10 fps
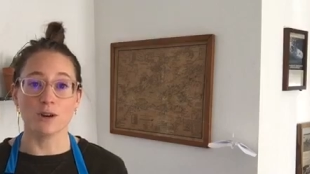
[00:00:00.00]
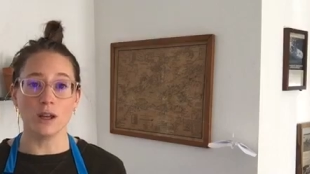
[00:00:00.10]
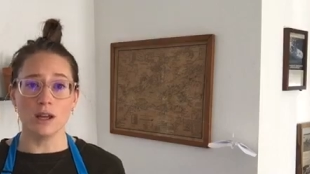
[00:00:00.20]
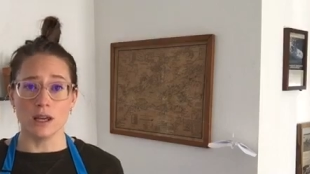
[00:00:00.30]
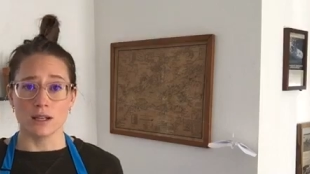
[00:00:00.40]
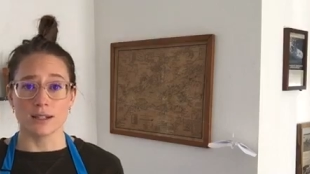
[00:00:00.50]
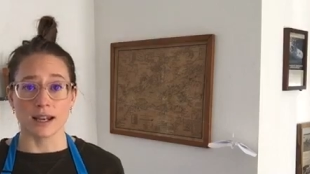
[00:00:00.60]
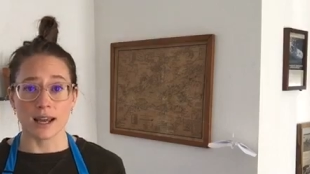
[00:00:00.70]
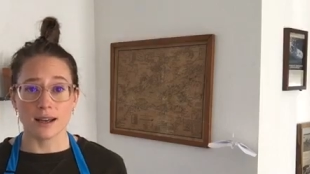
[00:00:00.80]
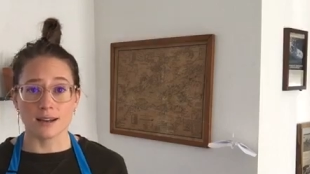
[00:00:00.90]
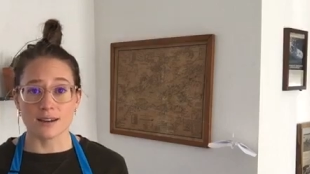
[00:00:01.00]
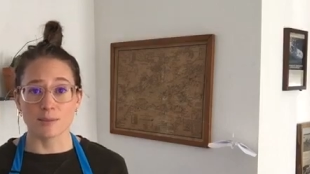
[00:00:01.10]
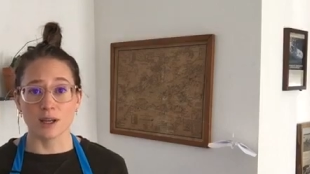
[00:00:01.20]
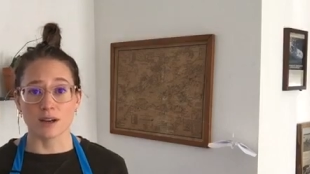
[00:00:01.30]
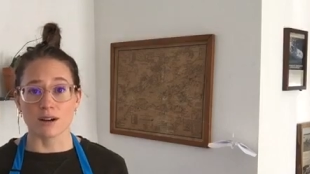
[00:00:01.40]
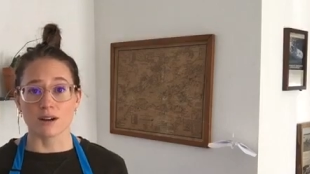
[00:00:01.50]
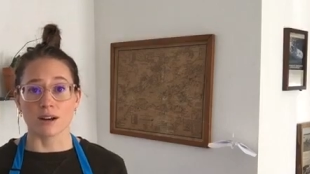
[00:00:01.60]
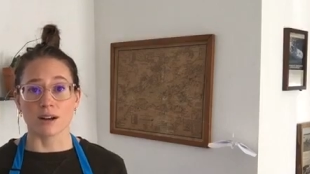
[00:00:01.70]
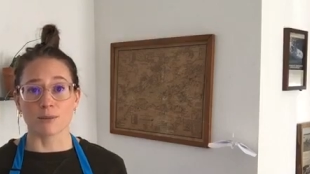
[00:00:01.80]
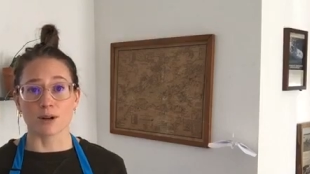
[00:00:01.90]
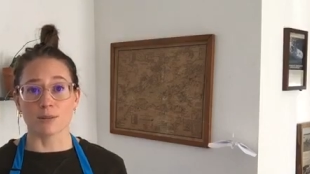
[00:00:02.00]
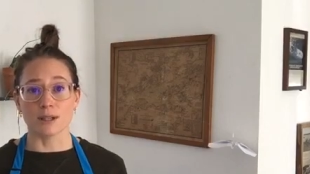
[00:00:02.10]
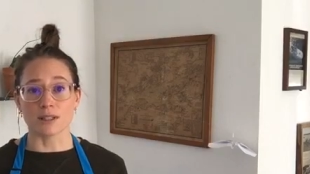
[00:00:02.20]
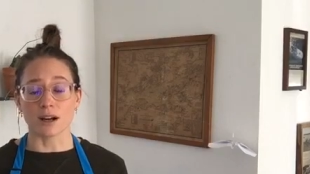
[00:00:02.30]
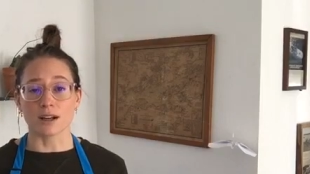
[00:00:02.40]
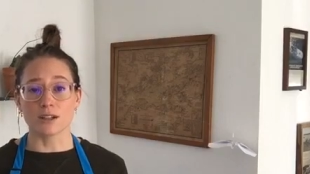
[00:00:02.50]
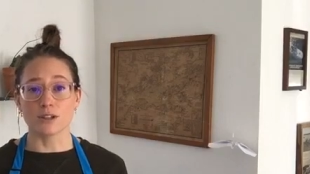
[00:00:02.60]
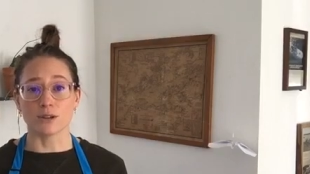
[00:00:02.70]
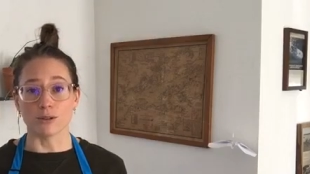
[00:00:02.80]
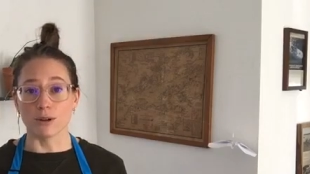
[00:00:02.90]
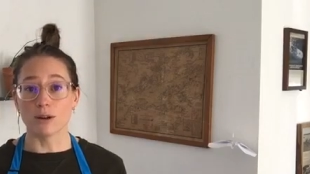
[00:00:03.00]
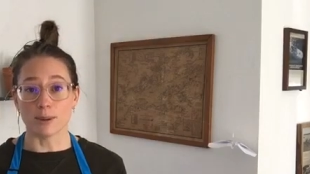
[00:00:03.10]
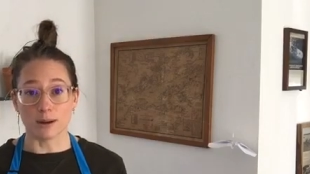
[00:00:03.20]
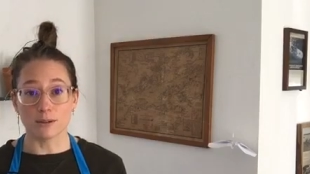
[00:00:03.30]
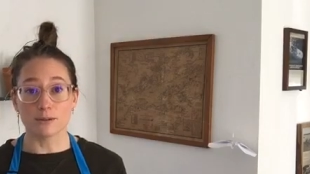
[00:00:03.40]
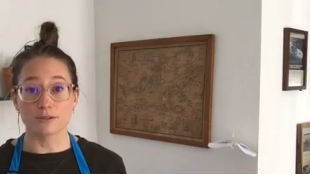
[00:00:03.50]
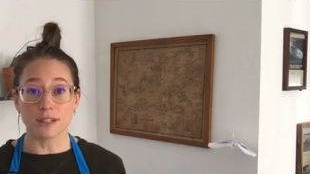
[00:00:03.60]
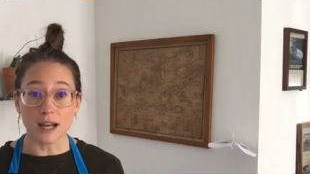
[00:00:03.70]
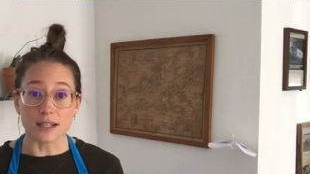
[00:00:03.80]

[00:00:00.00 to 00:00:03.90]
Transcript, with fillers: today I'm here and I'm going to be talking to you about flight.